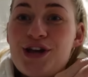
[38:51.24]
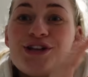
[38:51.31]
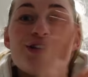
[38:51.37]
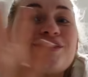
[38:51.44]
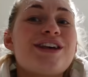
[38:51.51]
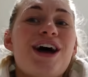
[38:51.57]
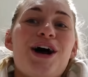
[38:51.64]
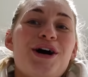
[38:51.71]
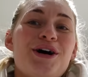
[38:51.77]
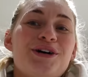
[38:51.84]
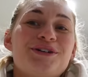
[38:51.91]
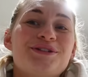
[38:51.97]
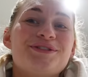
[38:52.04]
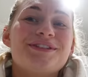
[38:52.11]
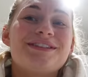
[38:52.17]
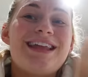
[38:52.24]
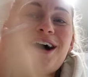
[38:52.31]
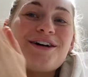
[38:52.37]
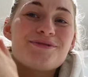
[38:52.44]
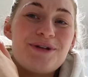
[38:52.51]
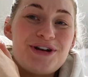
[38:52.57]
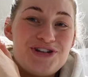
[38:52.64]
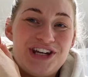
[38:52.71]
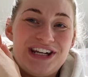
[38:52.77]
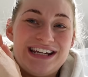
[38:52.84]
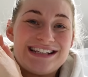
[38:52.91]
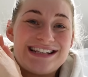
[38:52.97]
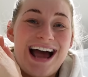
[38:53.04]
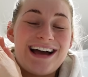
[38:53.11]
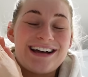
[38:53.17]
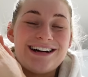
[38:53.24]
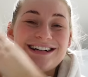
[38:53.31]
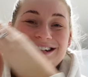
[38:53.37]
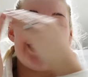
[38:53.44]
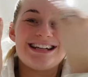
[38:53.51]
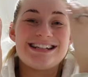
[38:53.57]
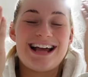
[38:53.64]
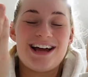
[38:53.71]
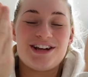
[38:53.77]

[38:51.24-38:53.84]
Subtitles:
So that is my genius hack, guys, and it's